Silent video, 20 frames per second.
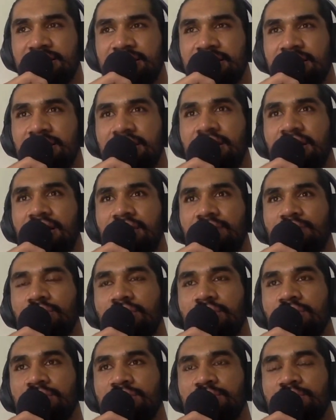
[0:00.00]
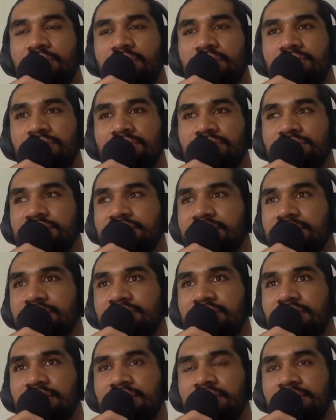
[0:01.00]
And it was powerful stuff,
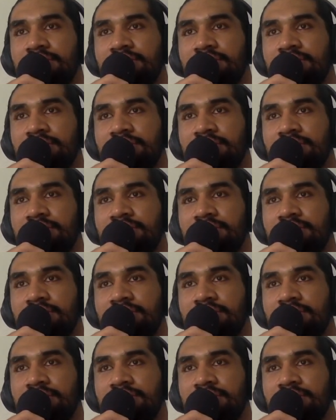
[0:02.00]
eh?